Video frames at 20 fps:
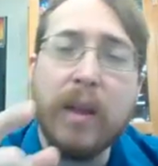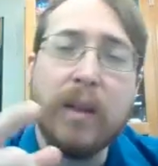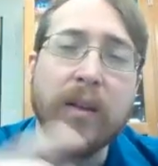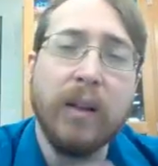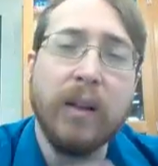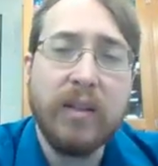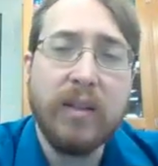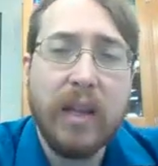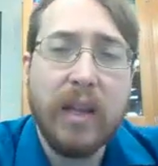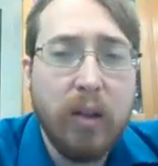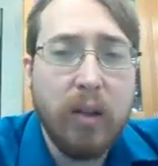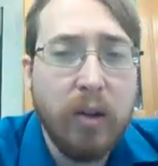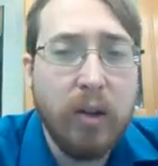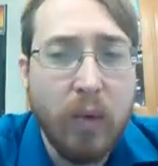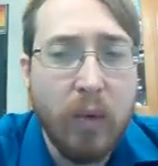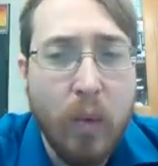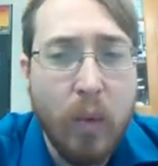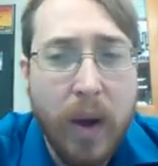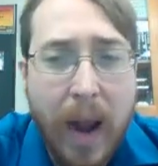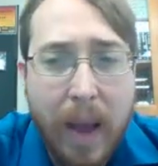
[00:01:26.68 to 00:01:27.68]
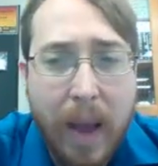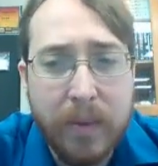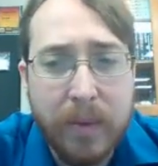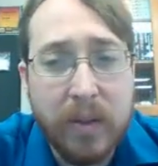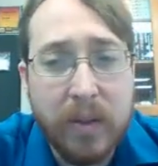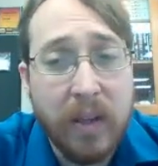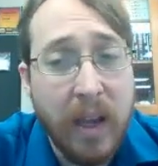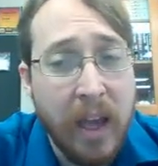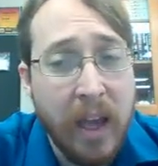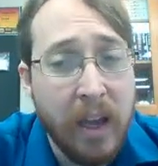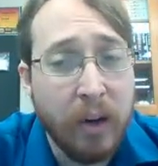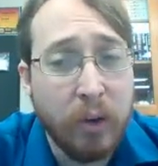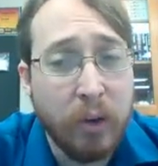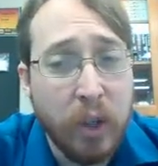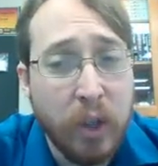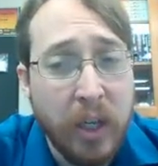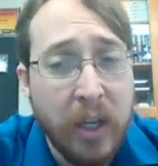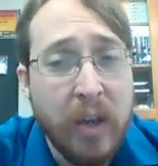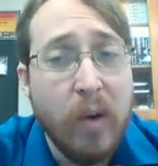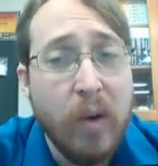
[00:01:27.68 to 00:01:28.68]
Now let's take a look at what happens to
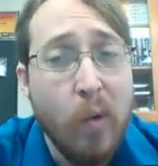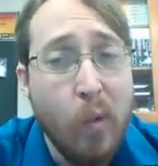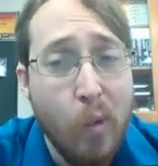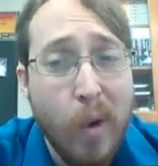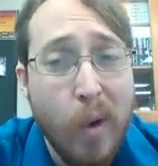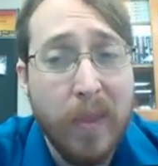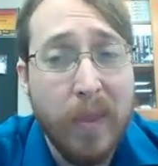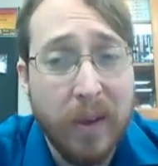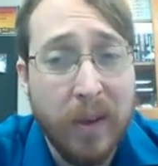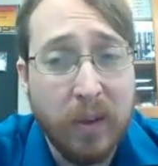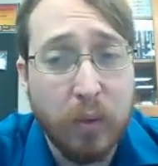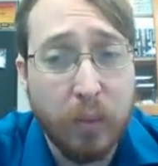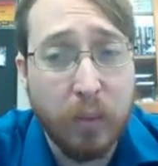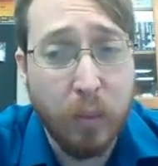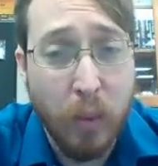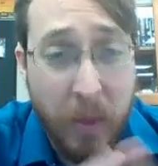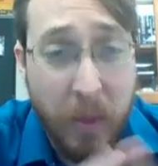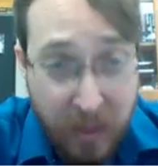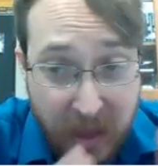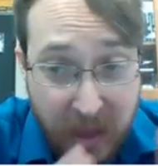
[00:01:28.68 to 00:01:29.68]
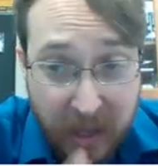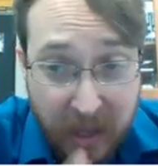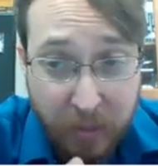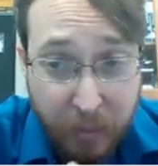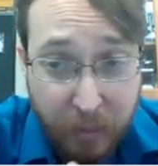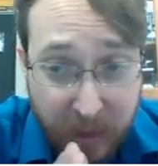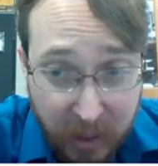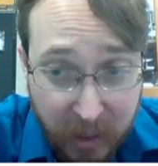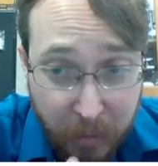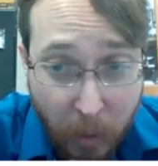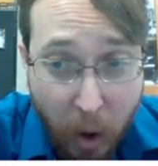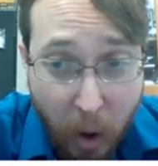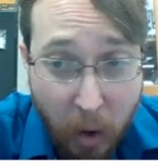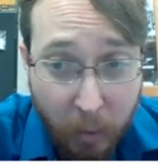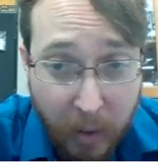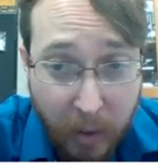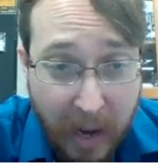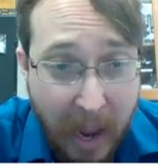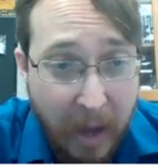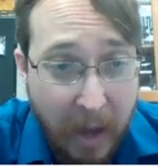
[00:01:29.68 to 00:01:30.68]
energy when this small
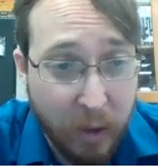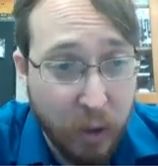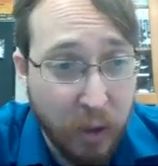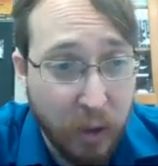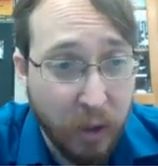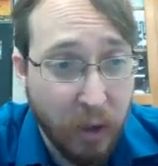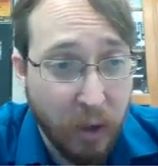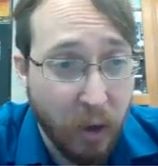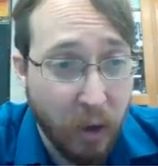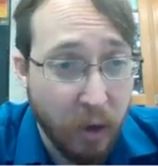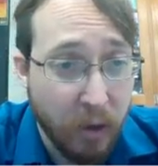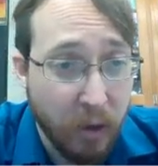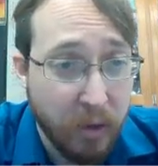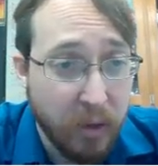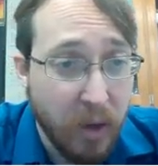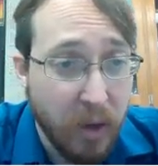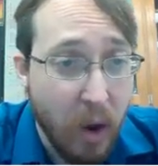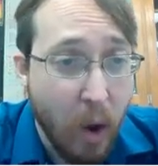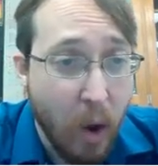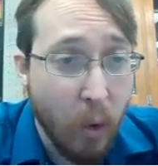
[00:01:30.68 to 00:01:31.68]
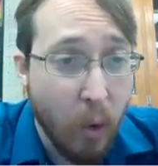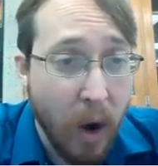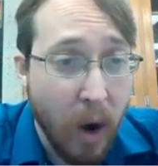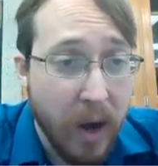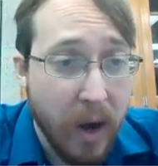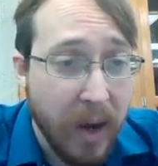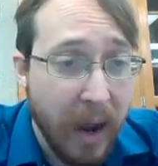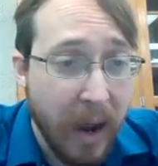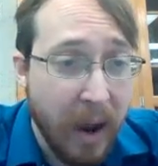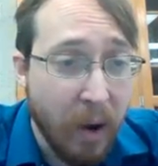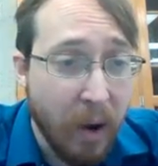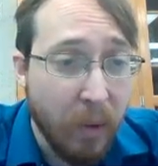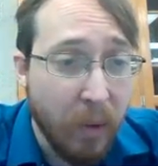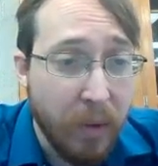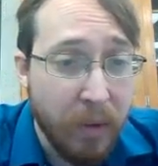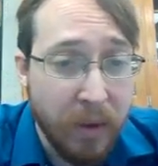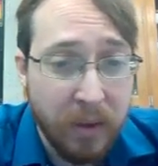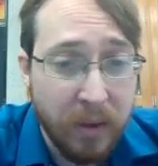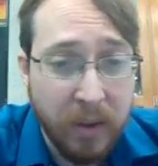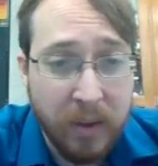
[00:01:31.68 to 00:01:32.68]
reaction occurs. Right now,
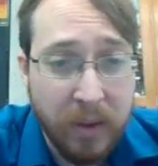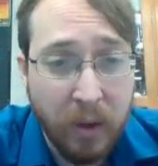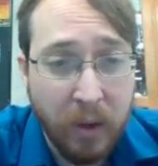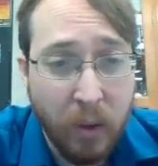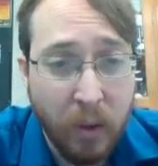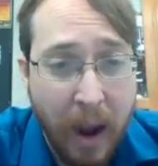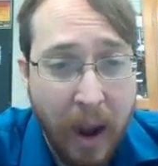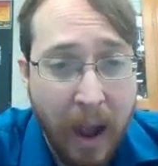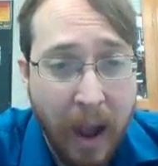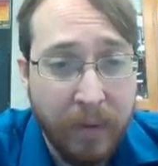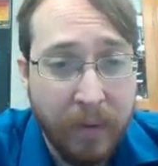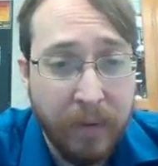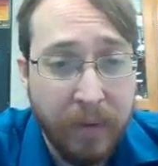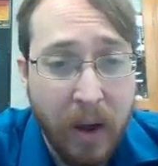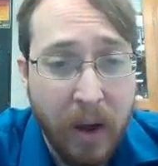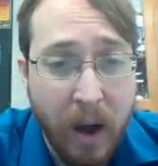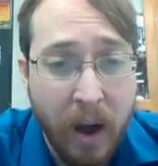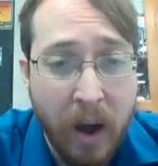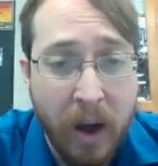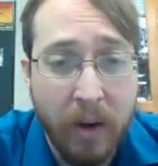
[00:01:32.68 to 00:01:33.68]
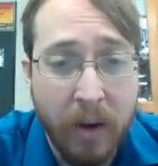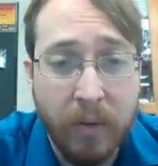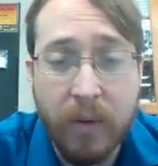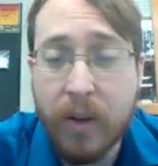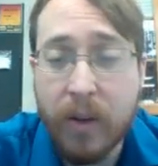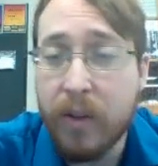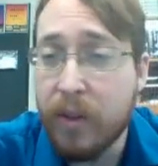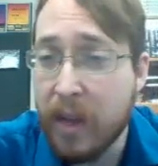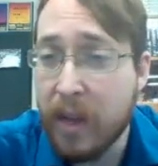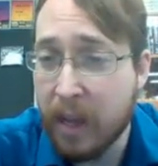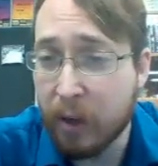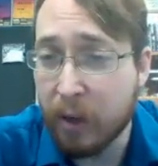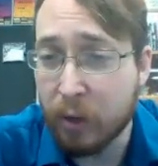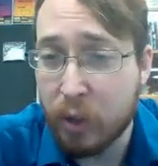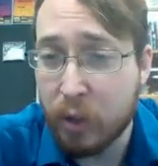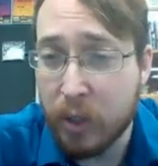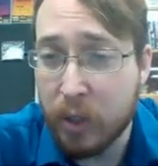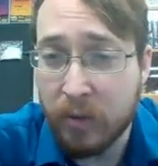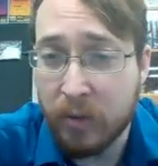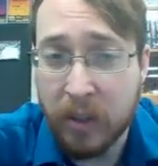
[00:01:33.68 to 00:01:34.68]
this is a graph of the
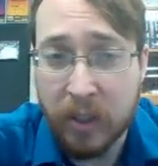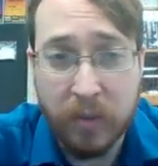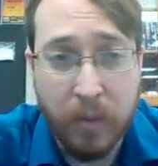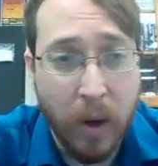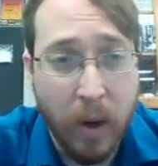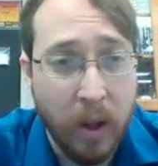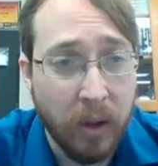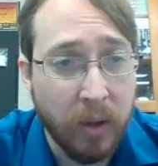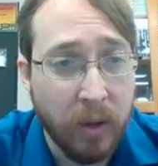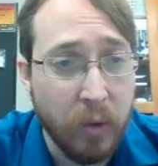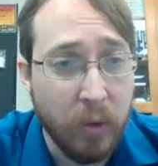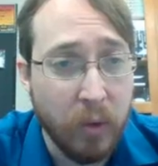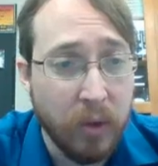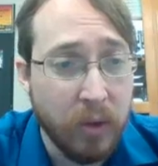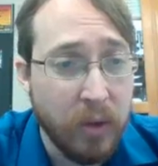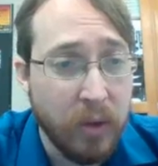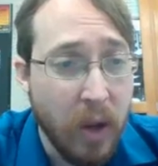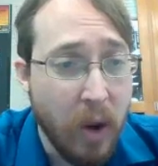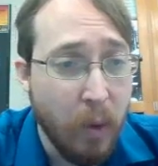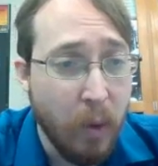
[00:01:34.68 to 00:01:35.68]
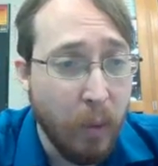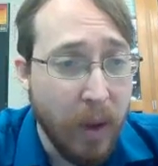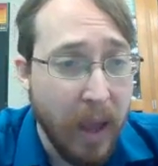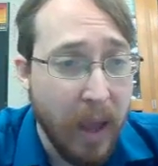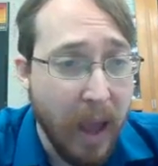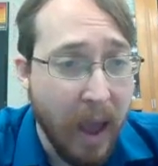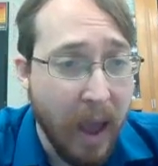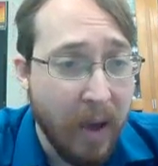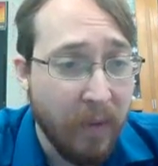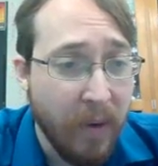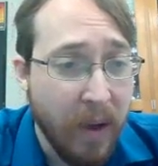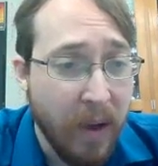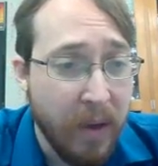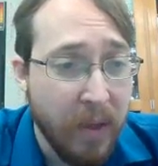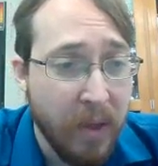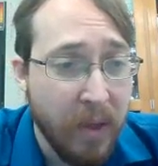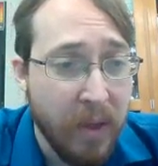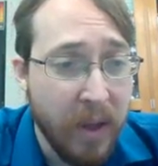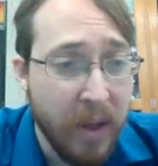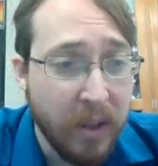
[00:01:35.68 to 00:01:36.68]
energy of these molecules. We have
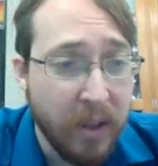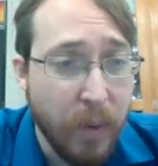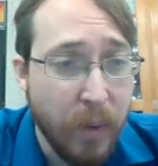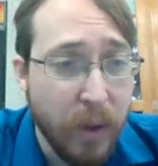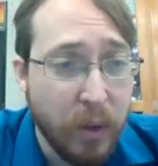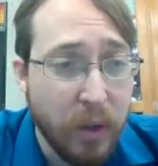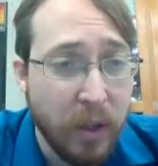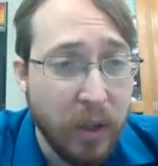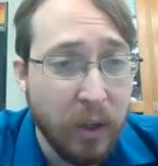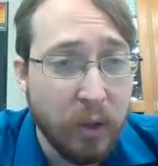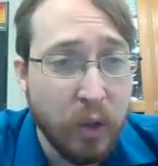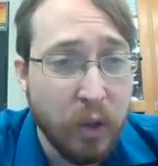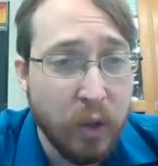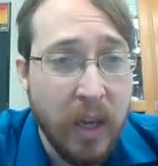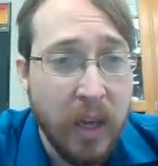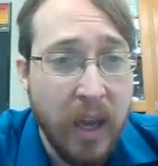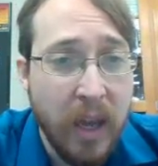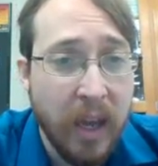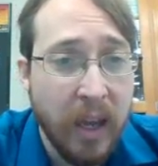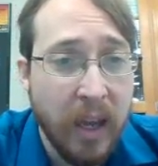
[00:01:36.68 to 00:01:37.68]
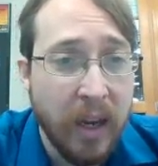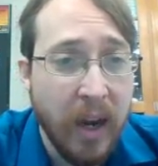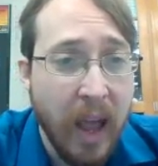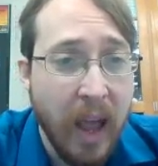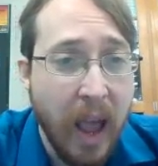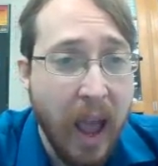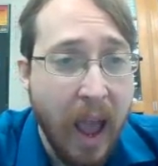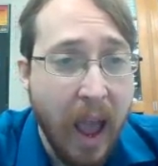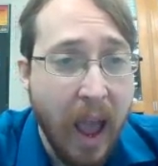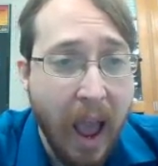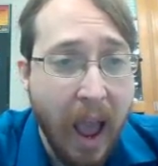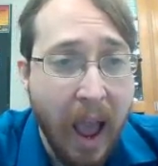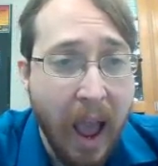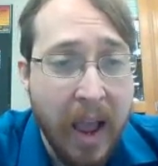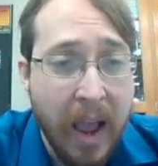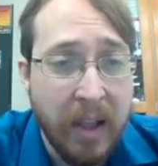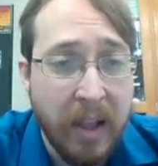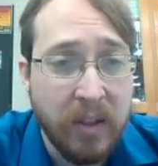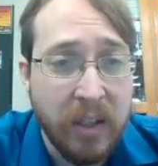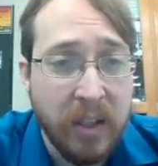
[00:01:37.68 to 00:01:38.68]
this much energy in
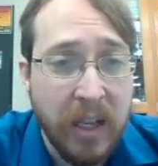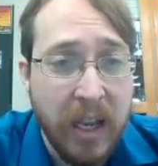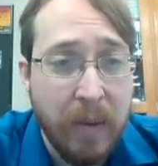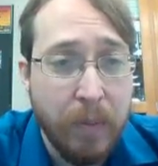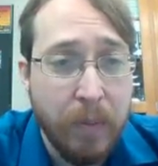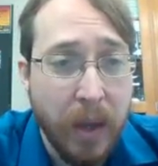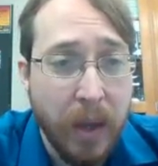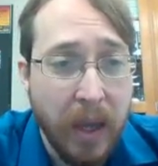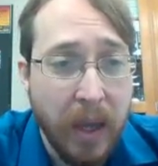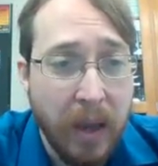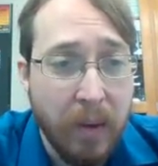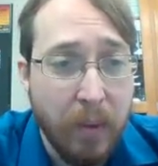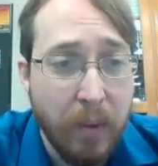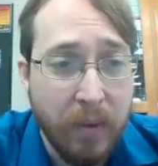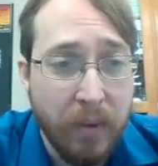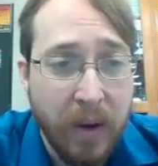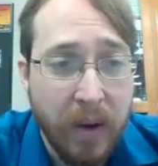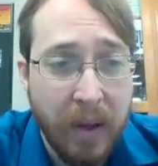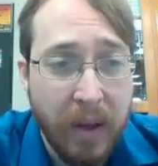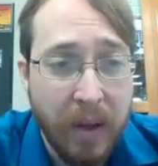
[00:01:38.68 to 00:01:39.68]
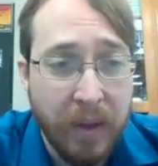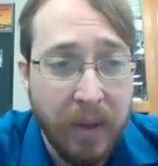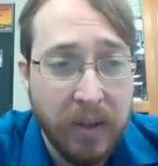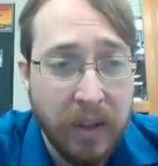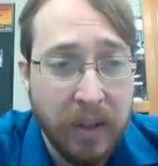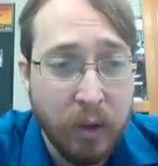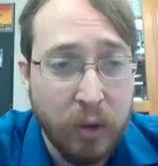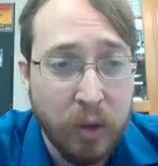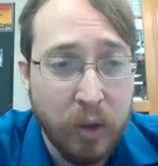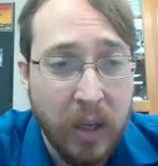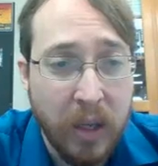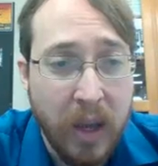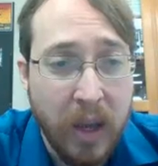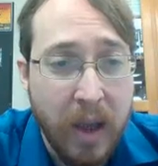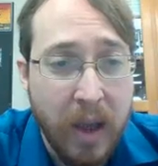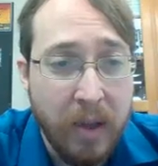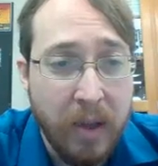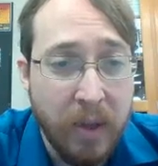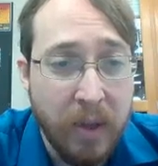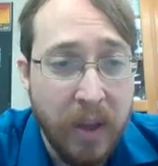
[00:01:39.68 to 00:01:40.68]
ATP. We've got this energy.
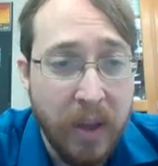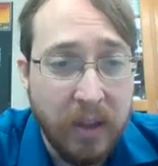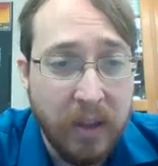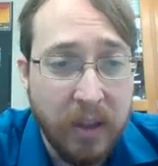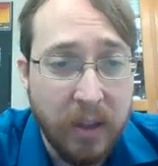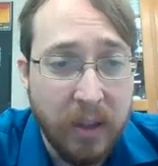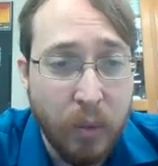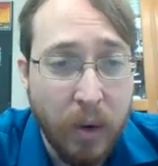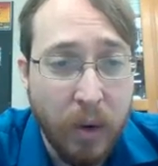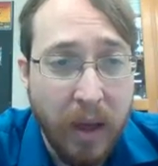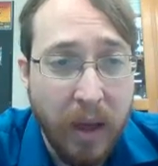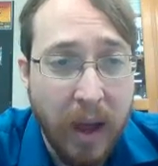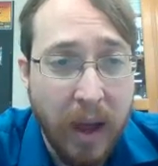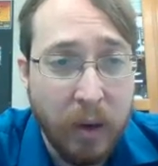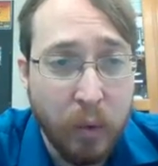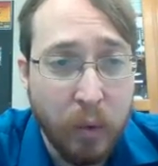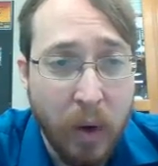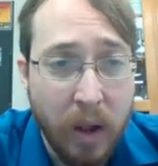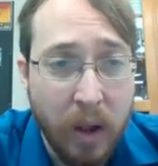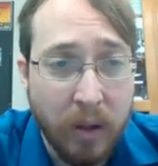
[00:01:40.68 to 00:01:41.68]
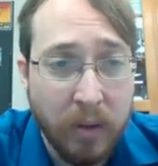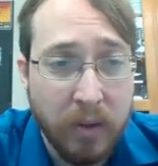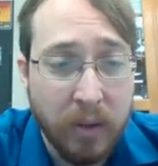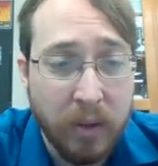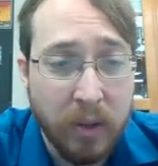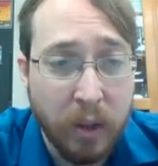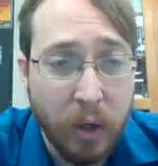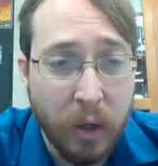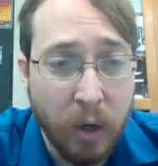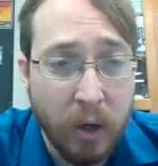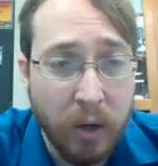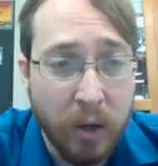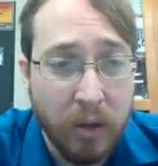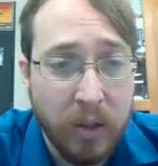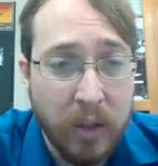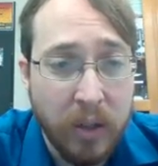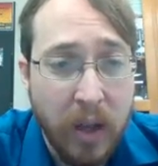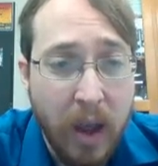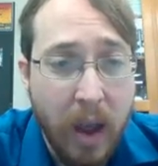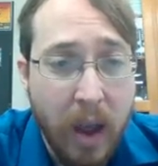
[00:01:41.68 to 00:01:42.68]
This is where the hydrolysis
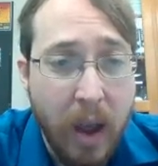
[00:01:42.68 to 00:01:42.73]
occurs.